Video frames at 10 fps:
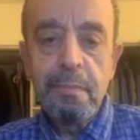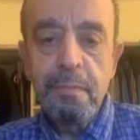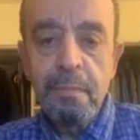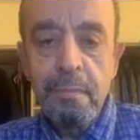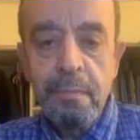
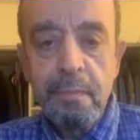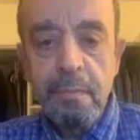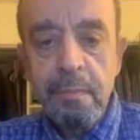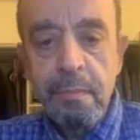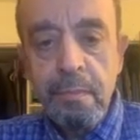
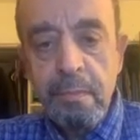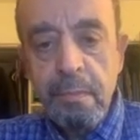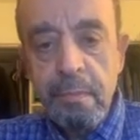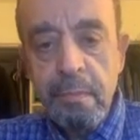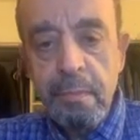
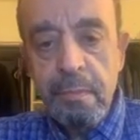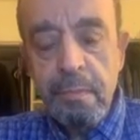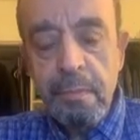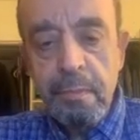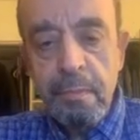
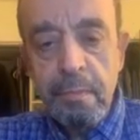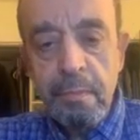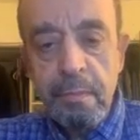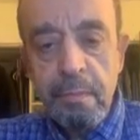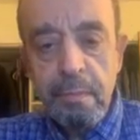
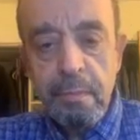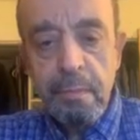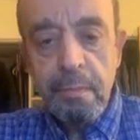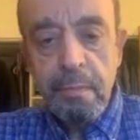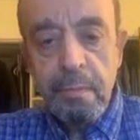
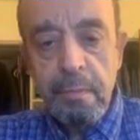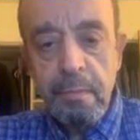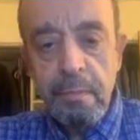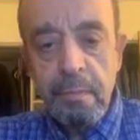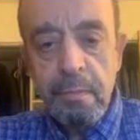
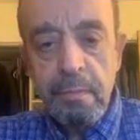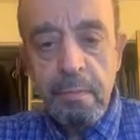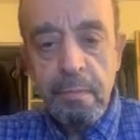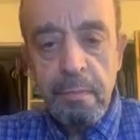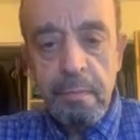
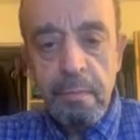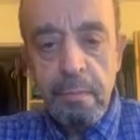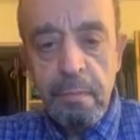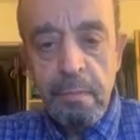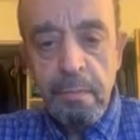
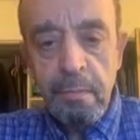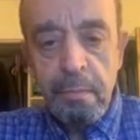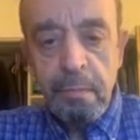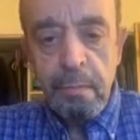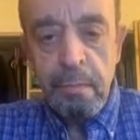
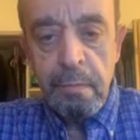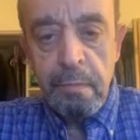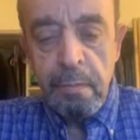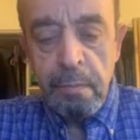[no speech]